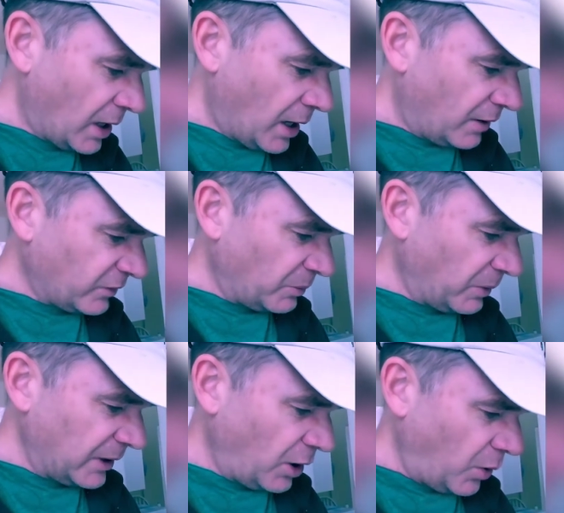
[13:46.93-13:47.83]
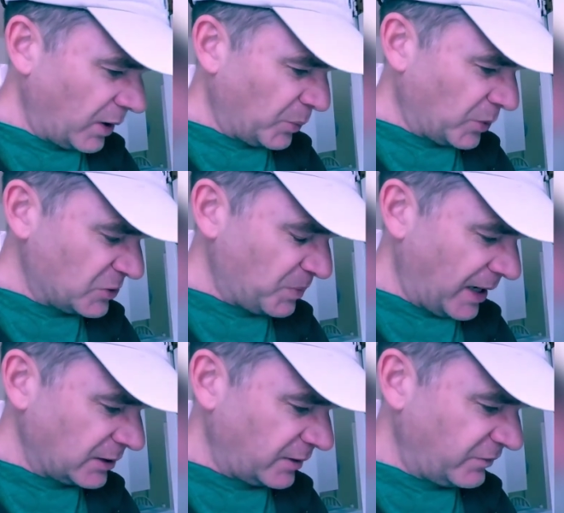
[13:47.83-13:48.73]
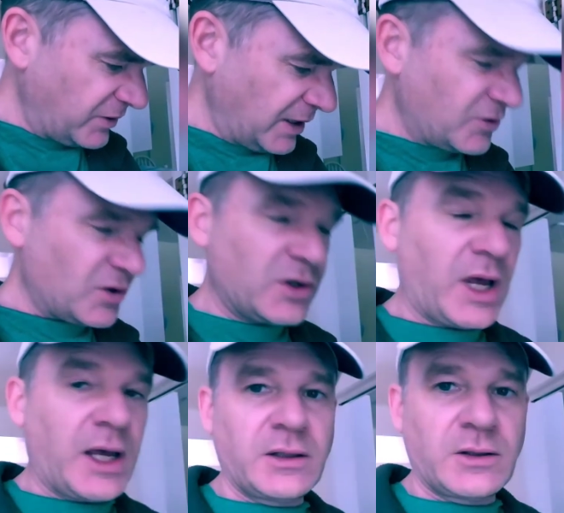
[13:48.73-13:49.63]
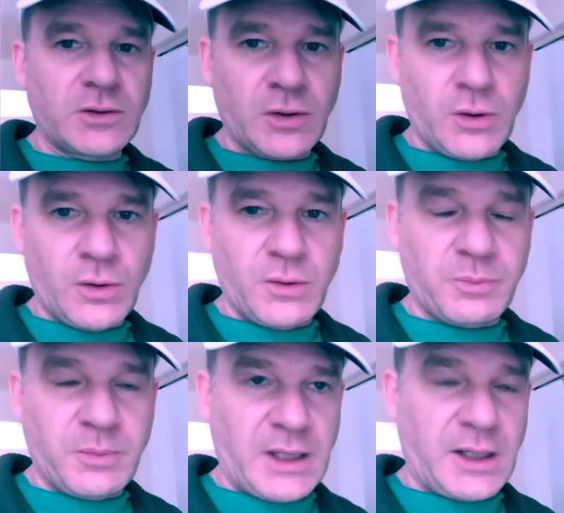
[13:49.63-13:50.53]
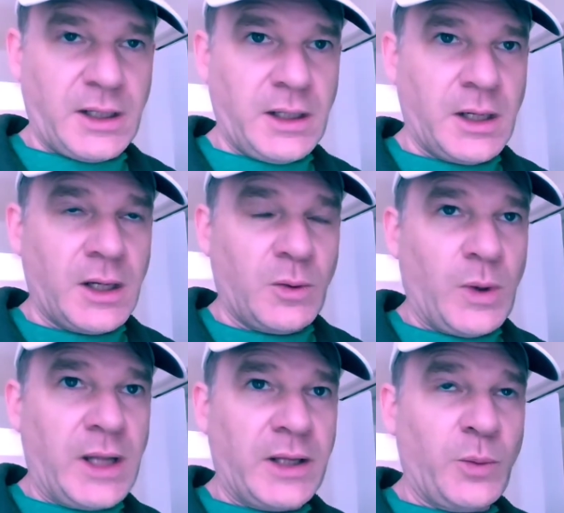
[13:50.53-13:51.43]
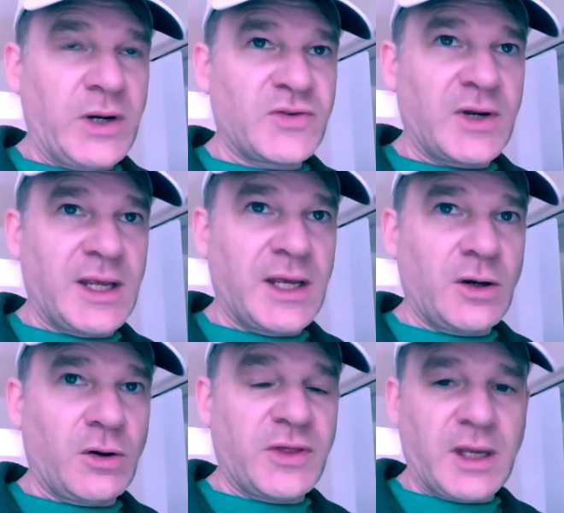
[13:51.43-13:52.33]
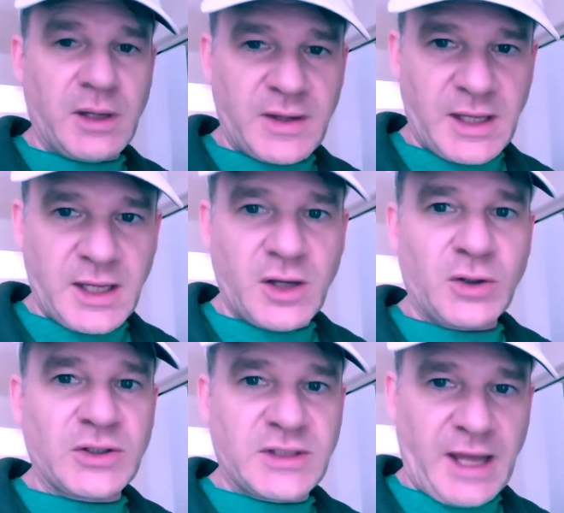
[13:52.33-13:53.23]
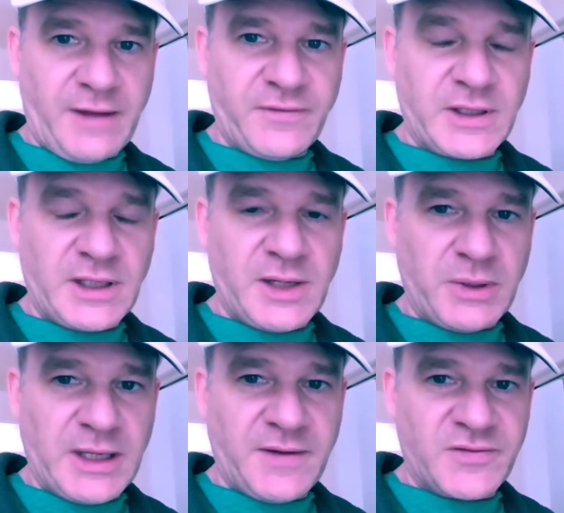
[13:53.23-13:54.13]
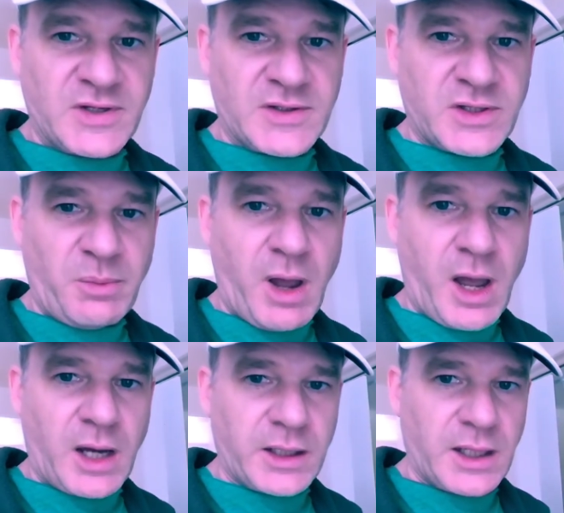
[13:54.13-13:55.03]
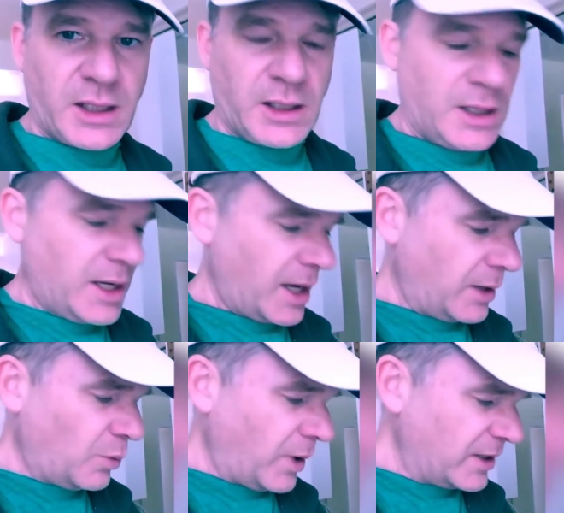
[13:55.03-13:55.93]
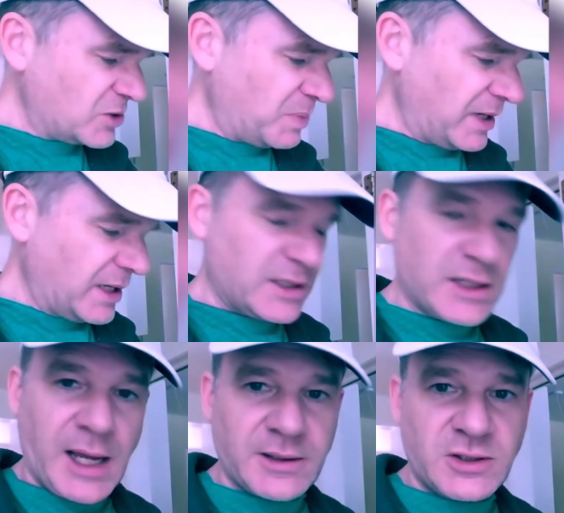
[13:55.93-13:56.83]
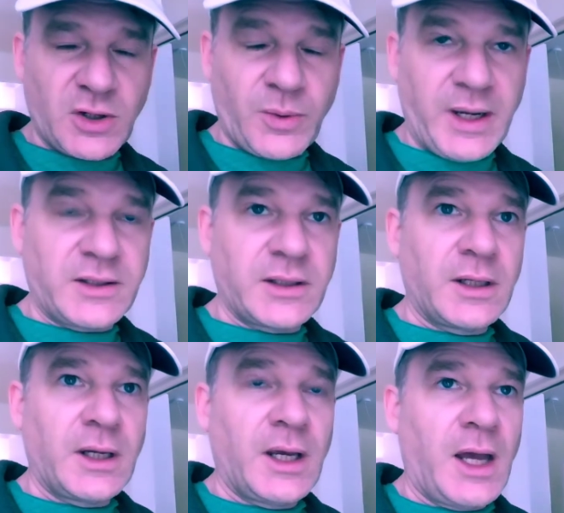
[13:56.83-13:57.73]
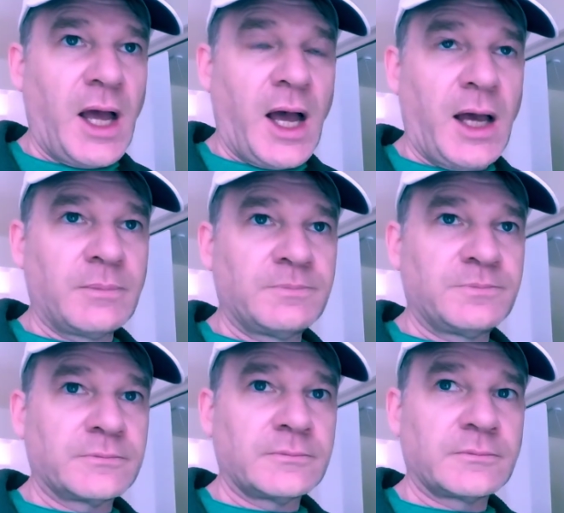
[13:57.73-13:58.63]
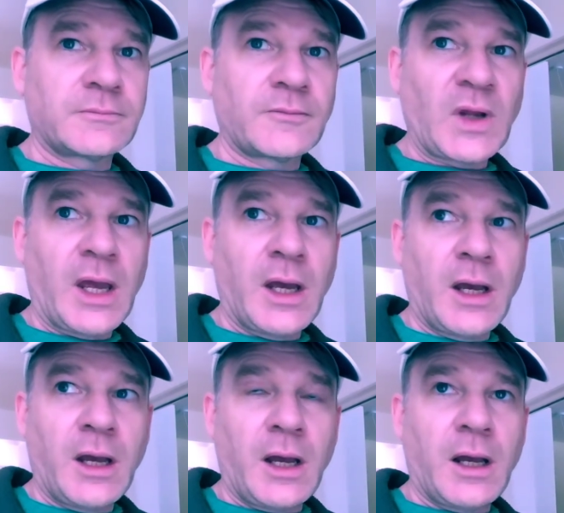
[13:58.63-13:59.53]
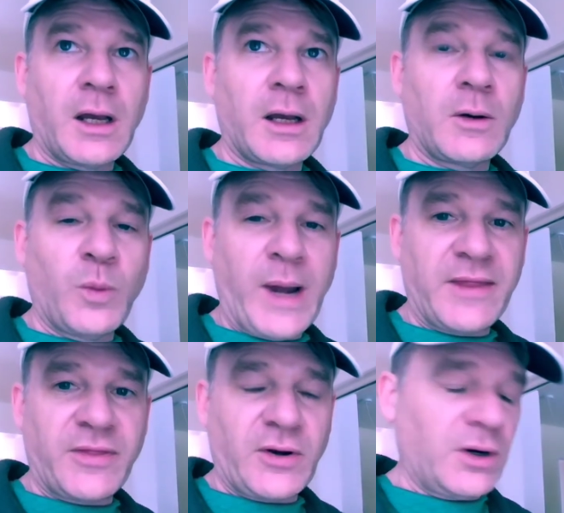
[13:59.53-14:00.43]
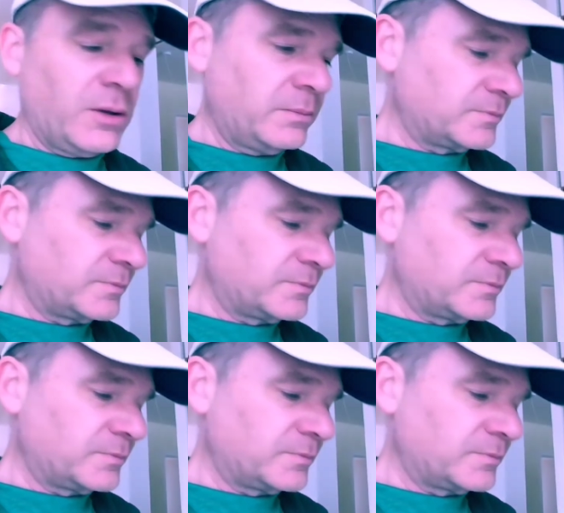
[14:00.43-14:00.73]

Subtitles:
From an egoic perspective, things are done to me. Well, what does an ego think? The ego definitely believes it's the body. And what is being done to it? Whether